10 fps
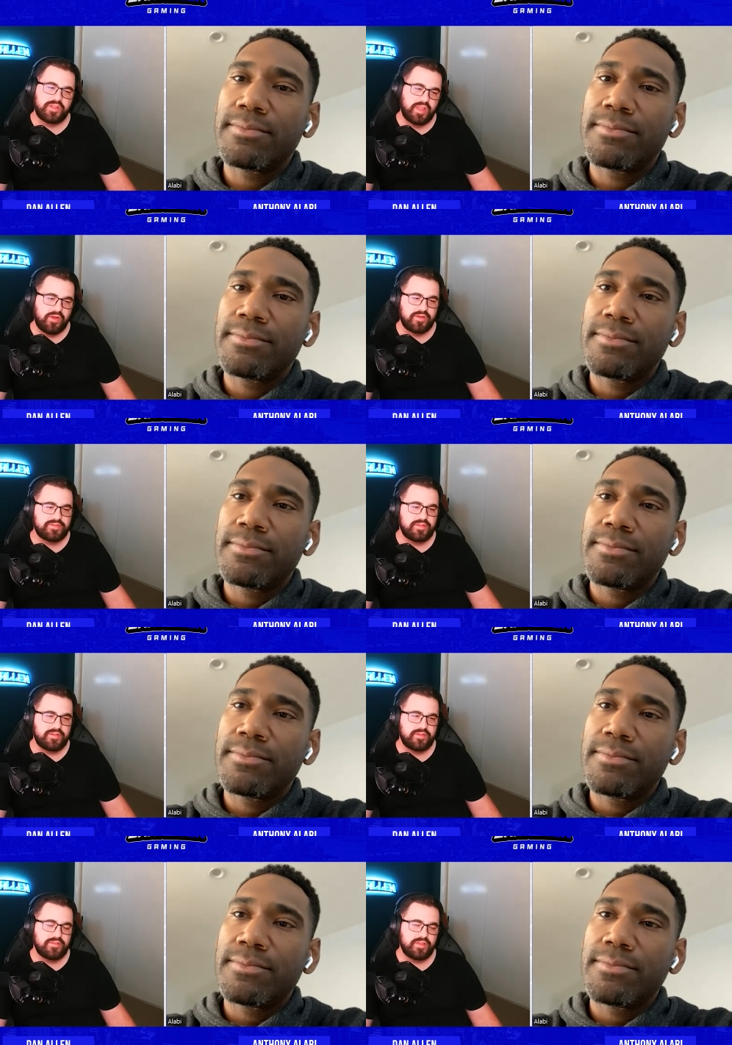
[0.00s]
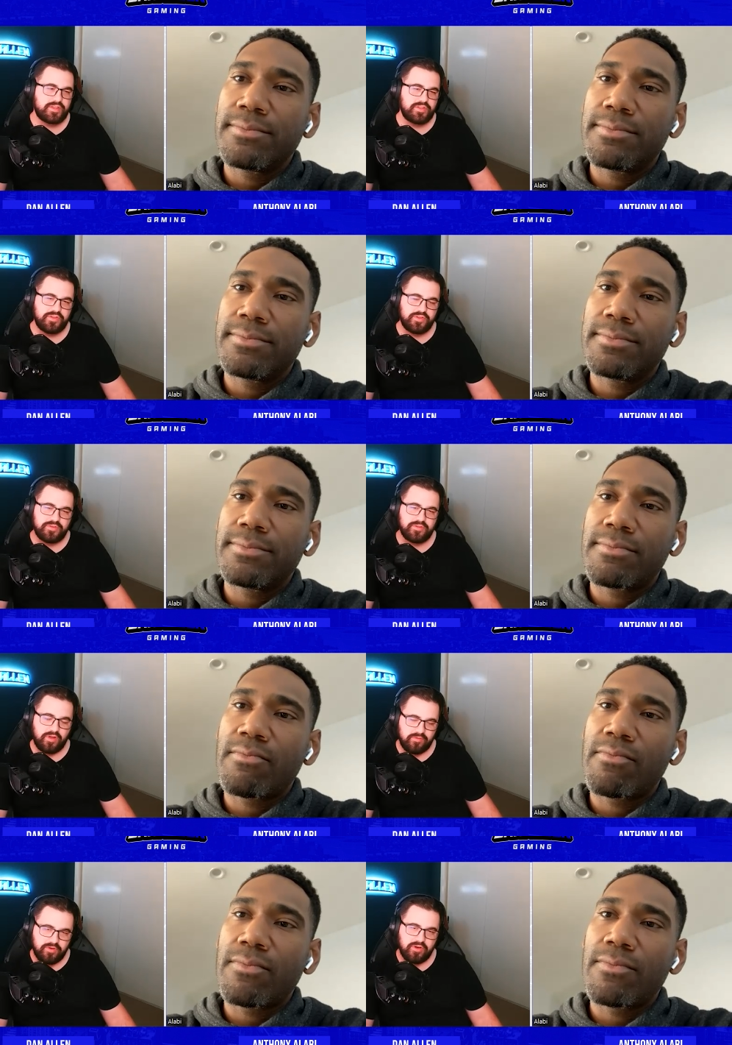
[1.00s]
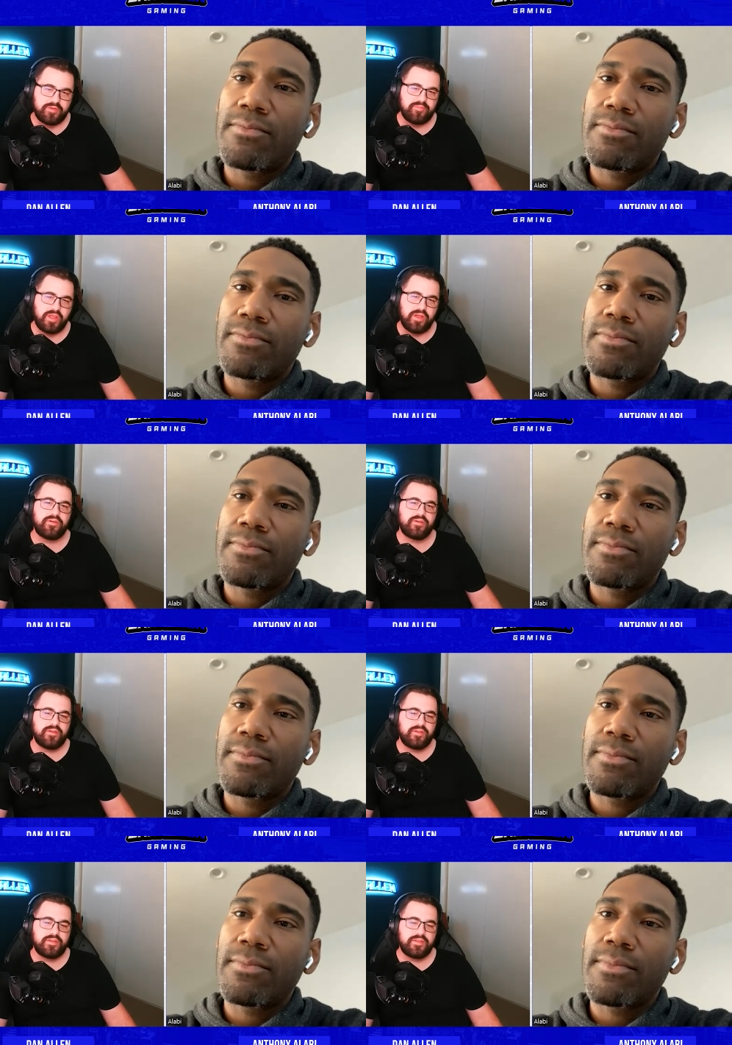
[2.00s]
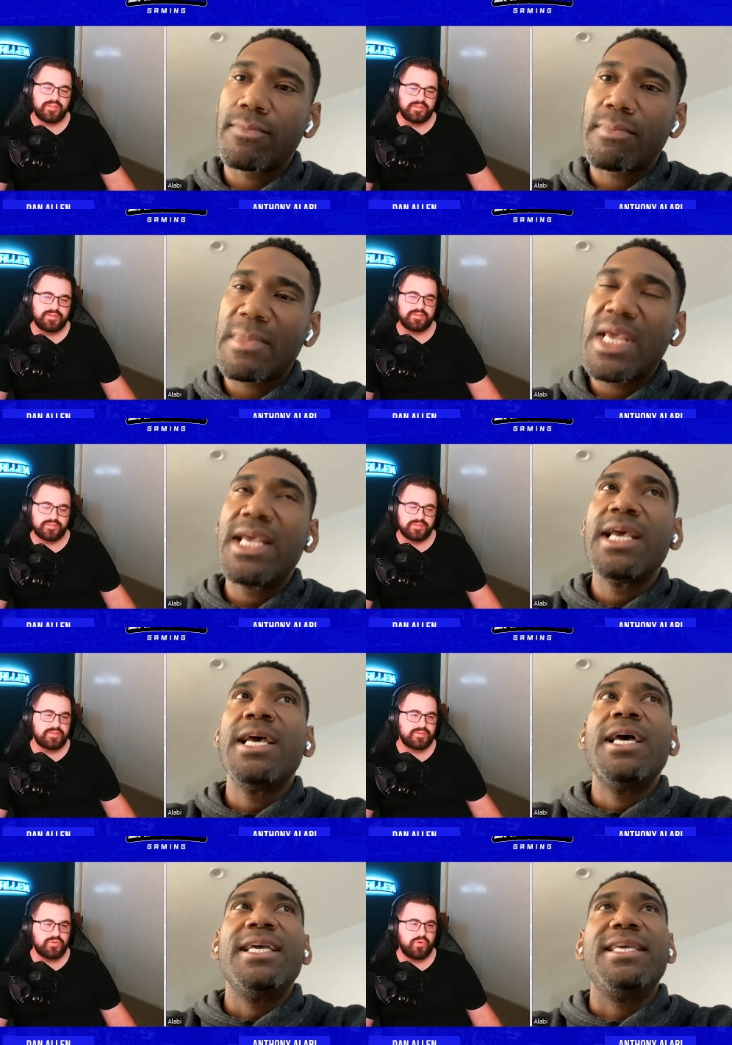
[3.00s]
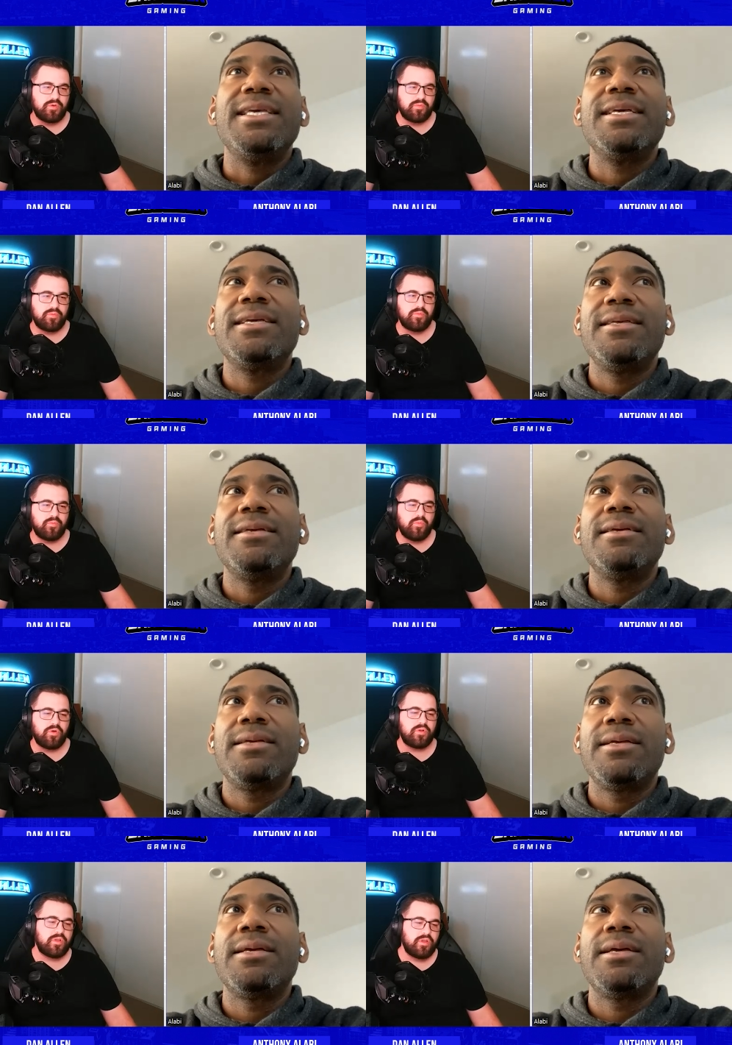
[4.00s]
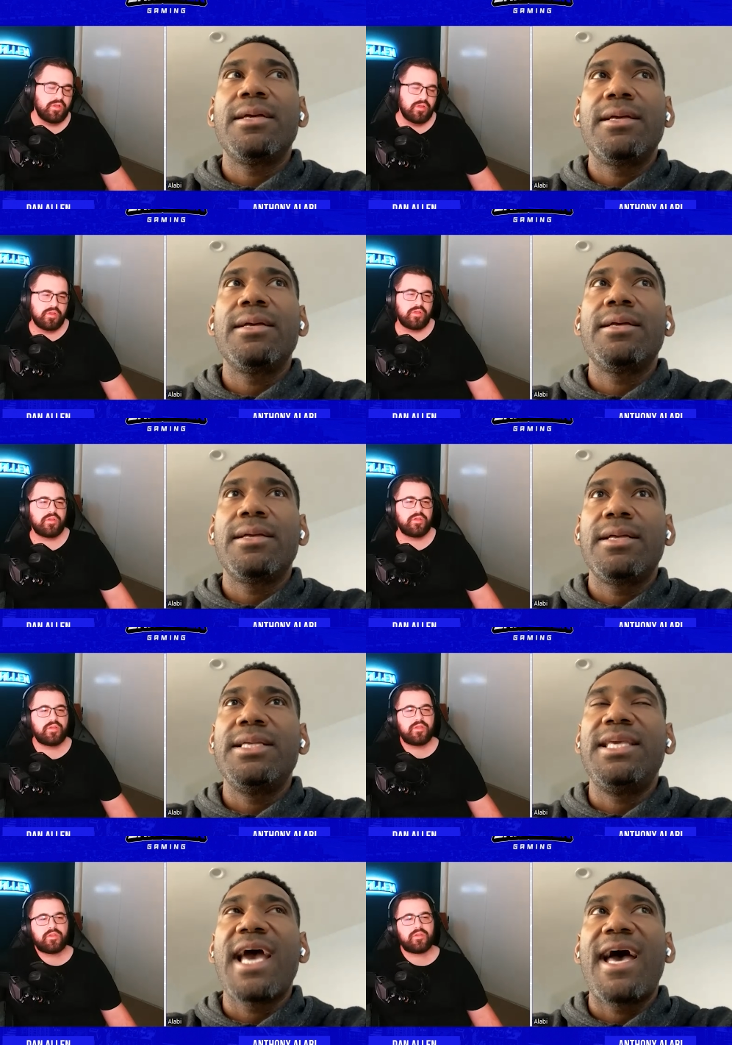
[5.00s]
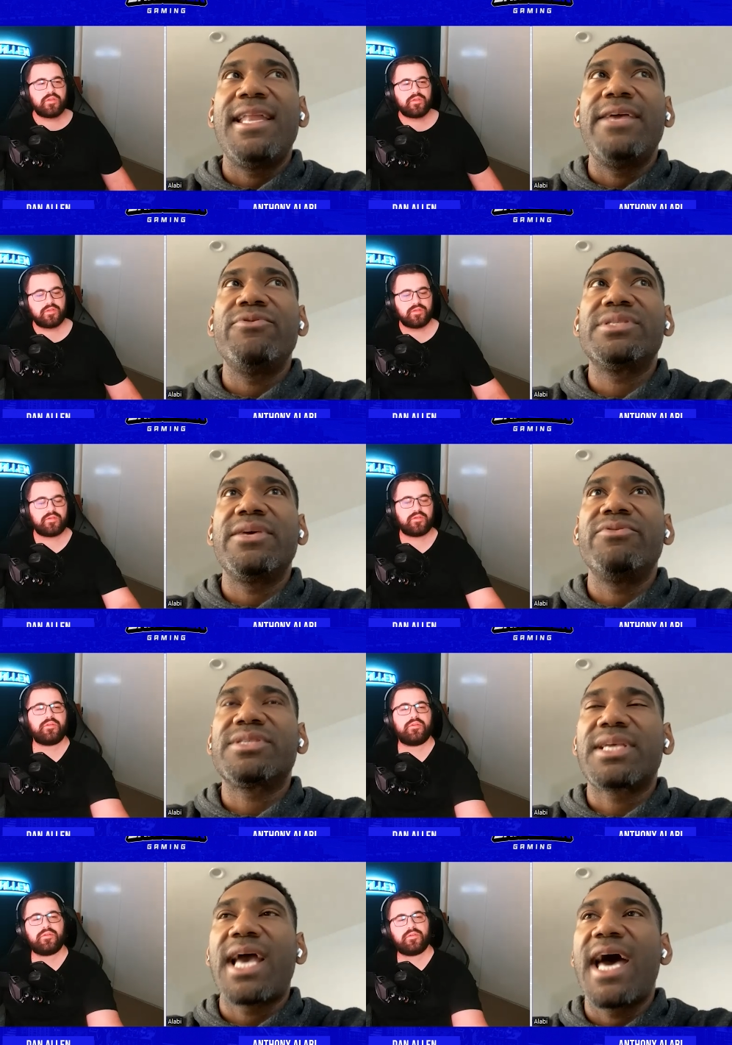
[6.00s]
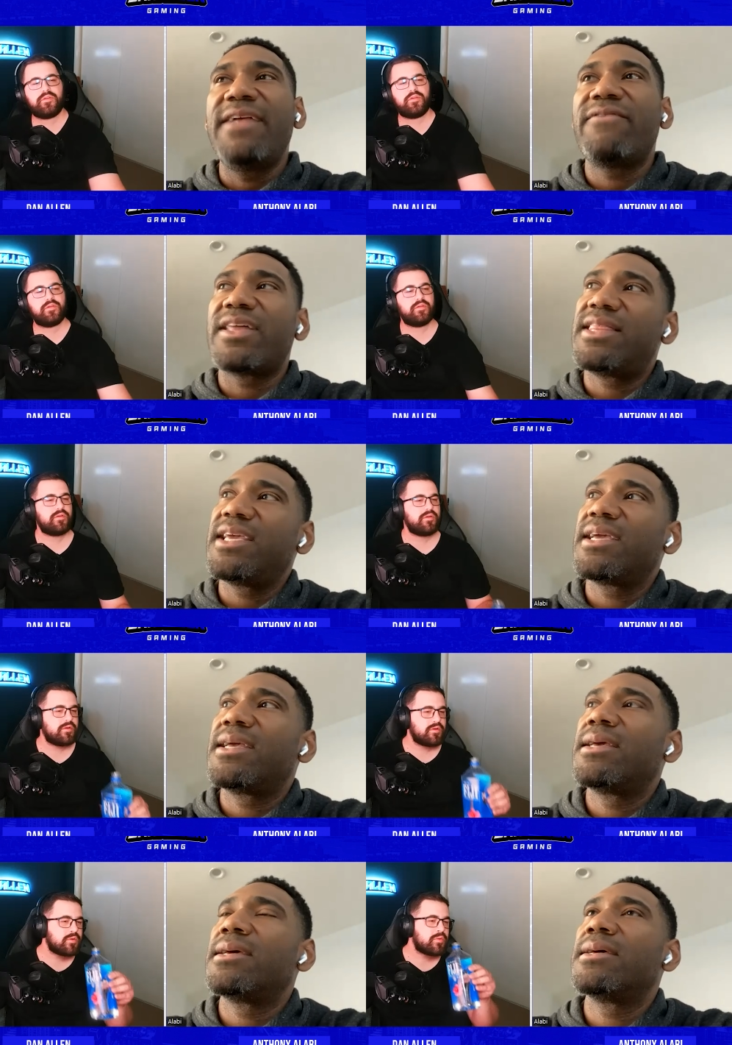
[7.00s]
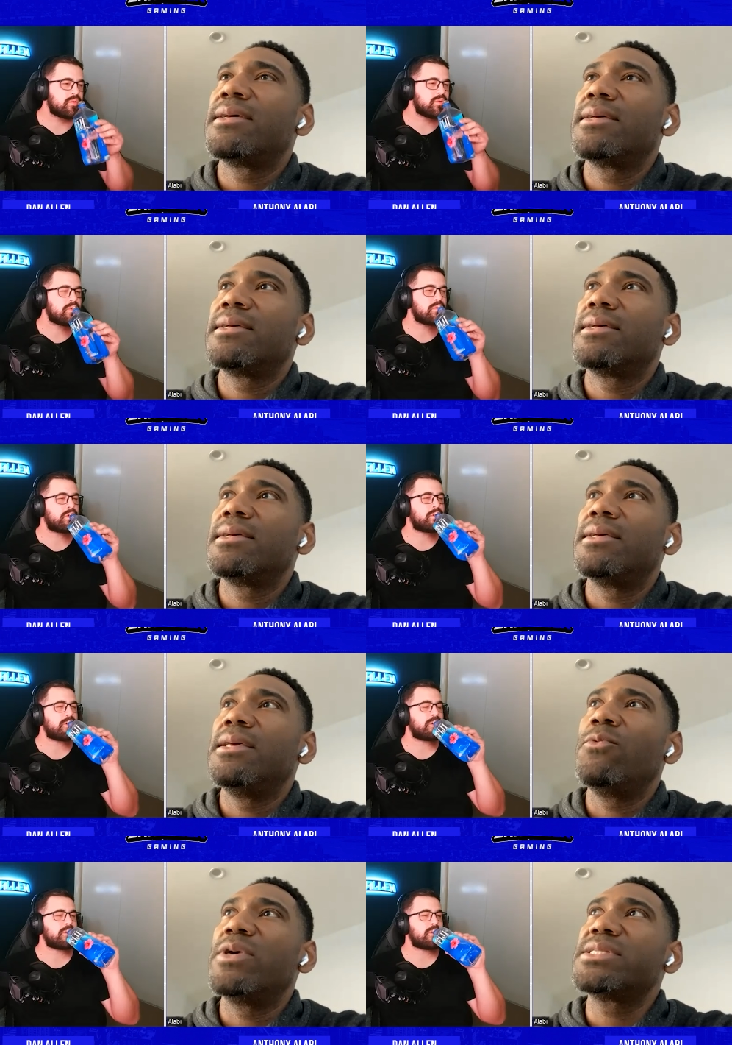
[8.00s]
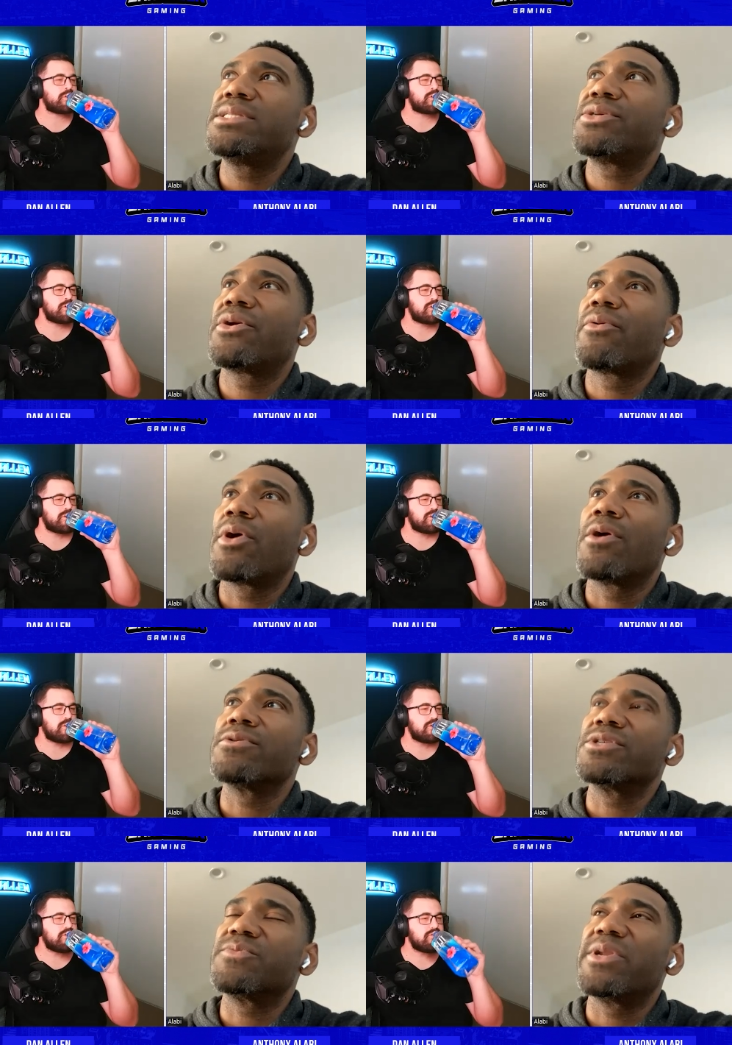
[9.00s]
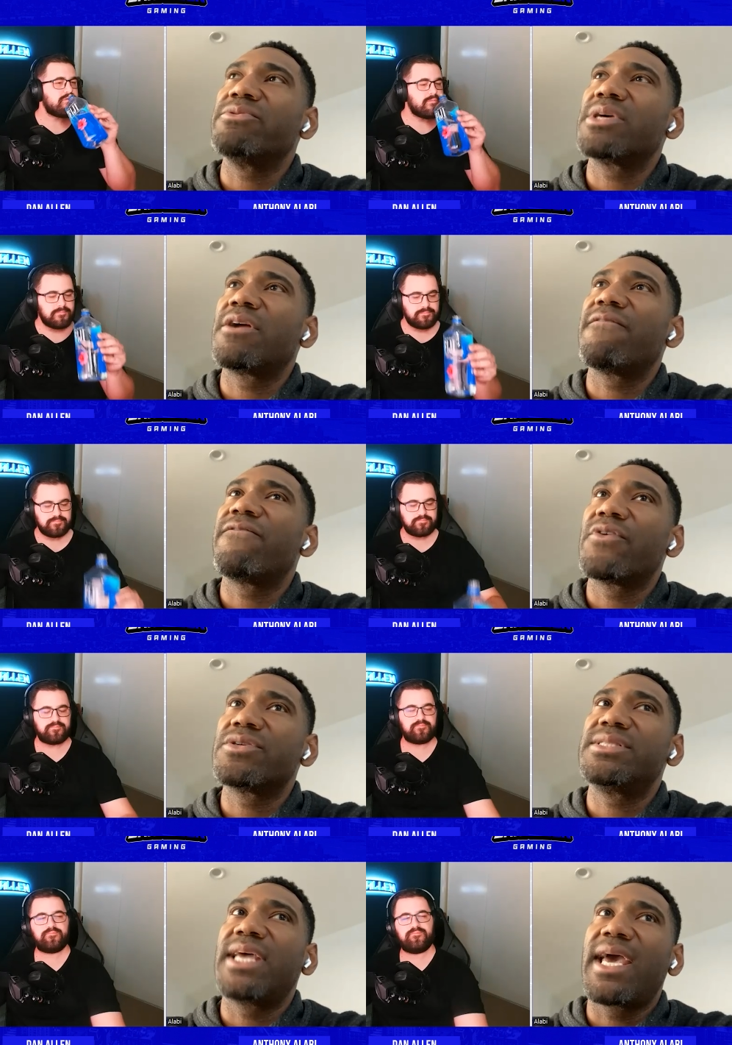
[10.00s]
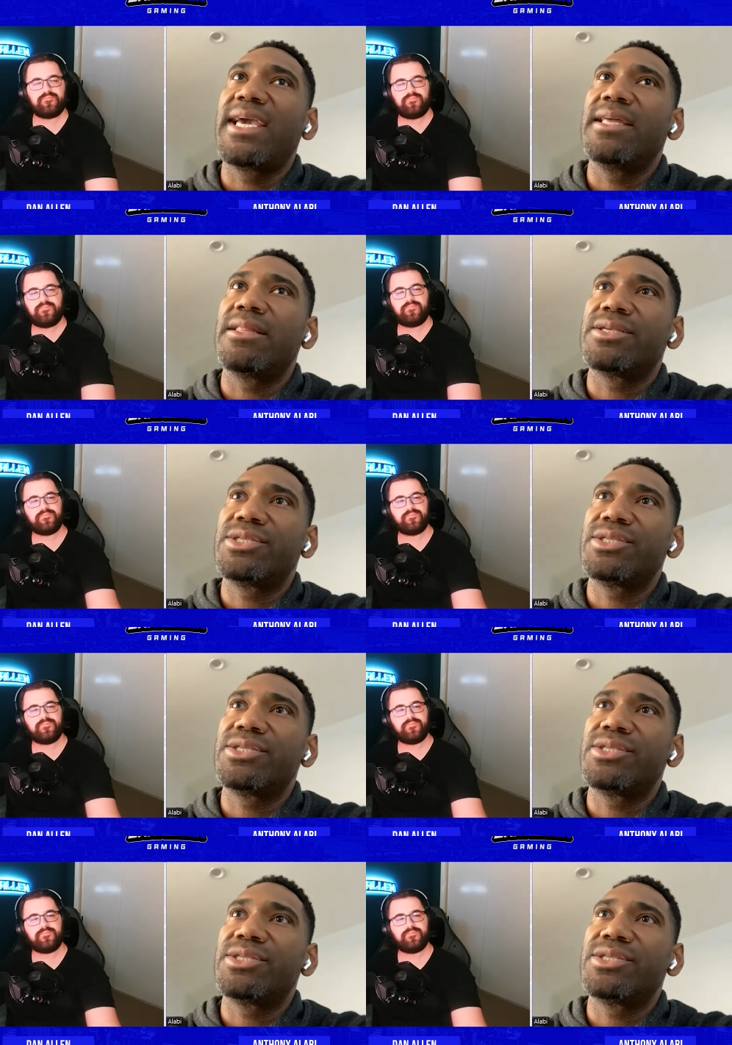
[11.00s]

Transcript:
Speaker 1: the character? Like you knew I've got him now. This is this is who I want.
Speaker 2: Yeah, and it was it was kind of I think it wasn't during rehearsals, but it was on our first day in the